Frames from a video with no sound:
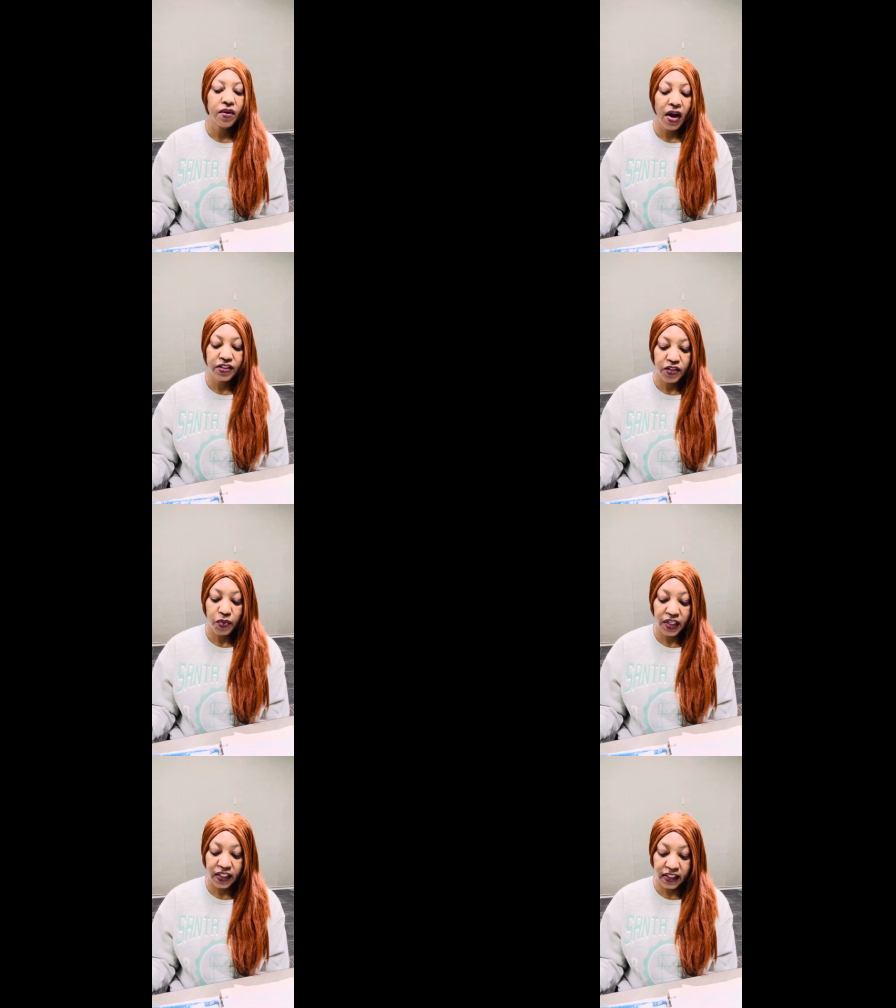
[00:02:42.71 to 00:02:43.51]
I just
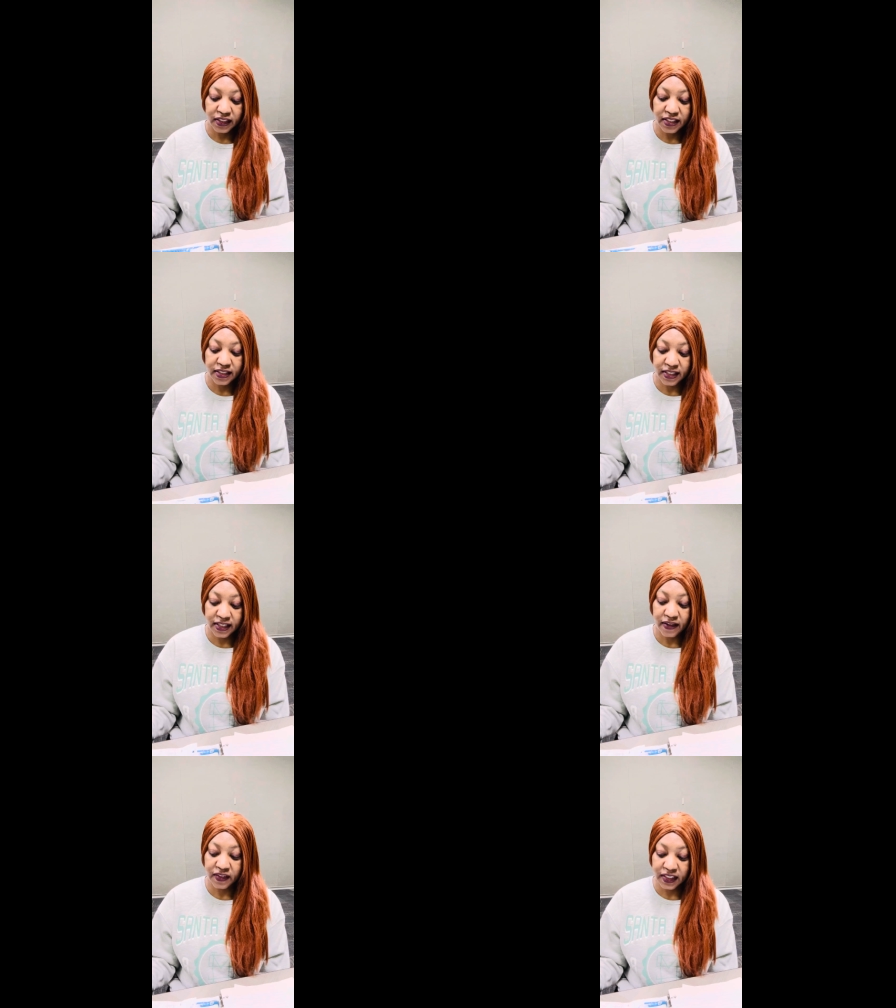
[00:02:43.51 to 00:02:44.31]
wanted to
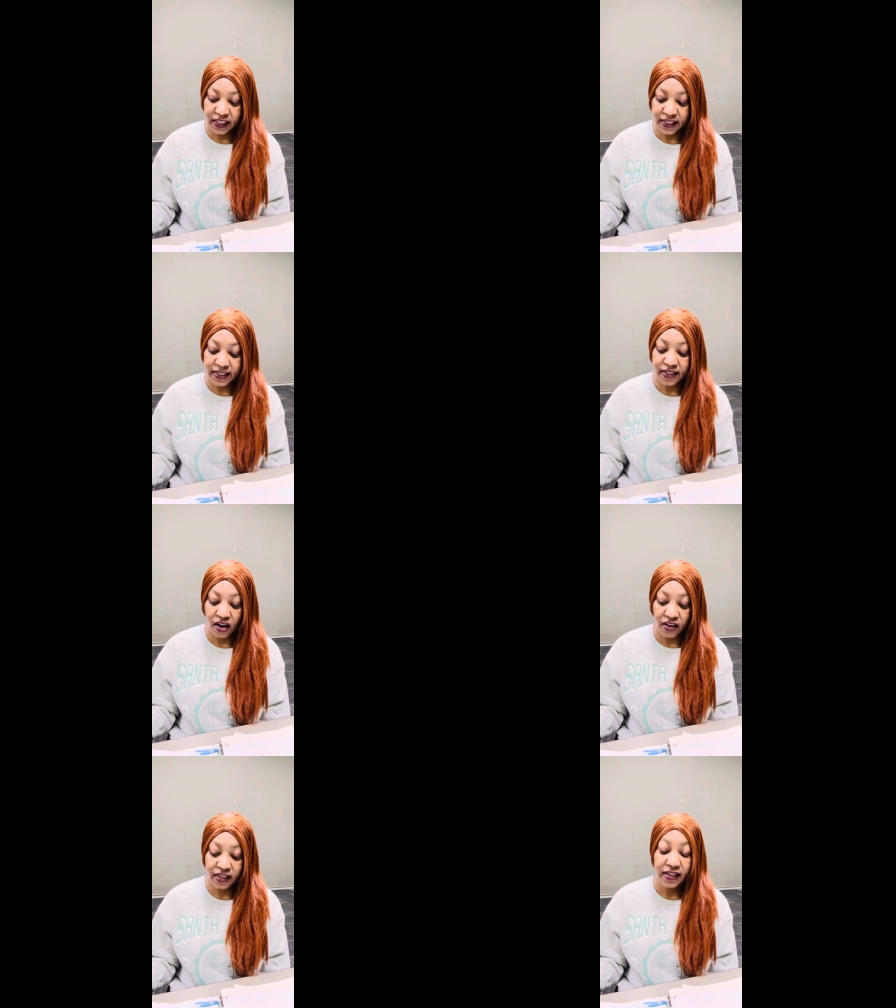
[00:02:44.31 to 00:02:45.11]
give a list
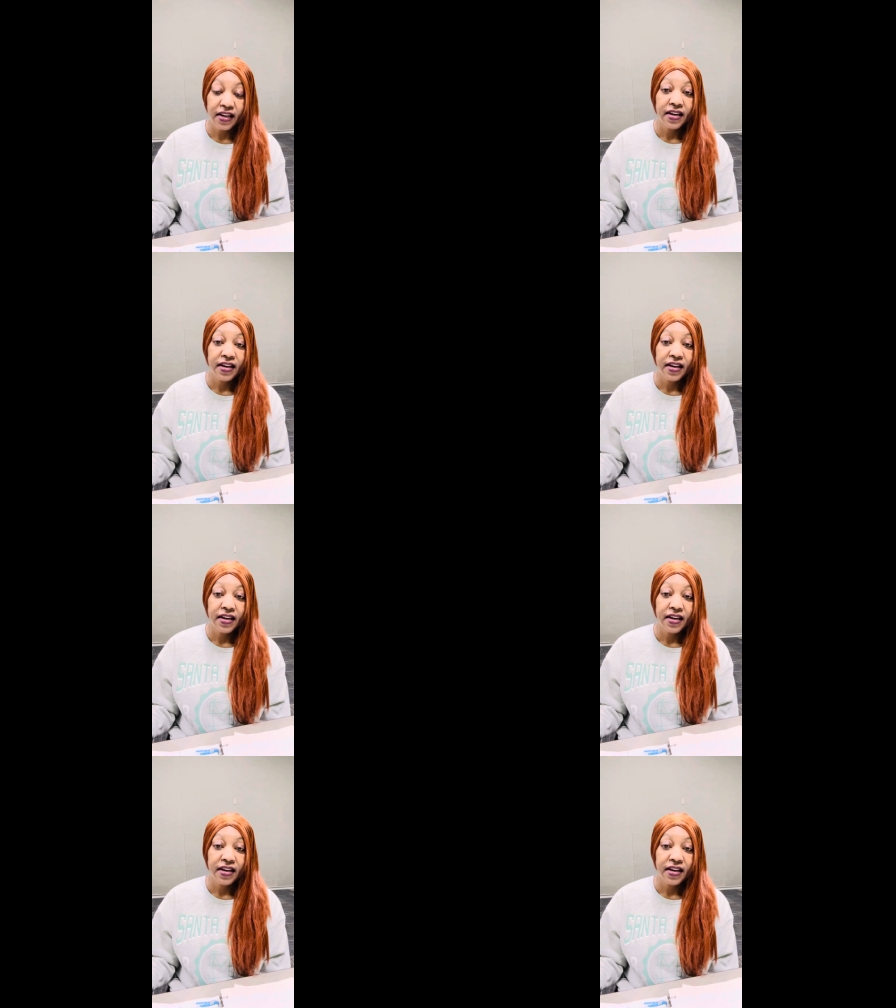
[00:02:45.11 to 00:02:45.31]
on